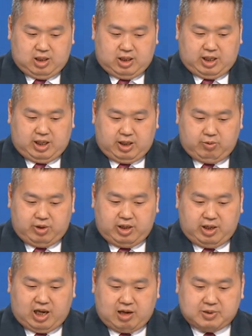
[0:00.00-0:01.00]
he
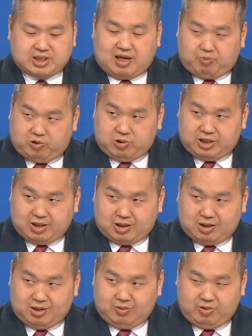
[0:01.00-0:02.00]
really have a
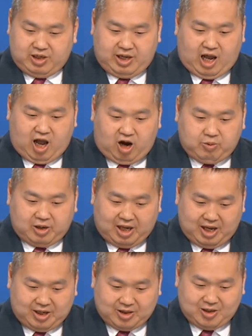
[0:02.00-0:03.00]
supporter, really help
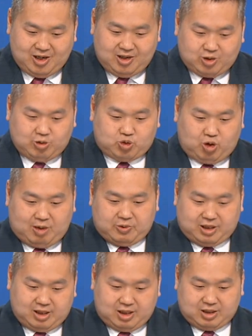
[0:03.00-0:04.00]
him to
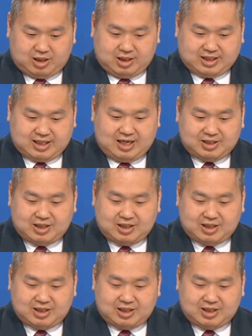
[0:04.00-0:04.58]
drop the, the sign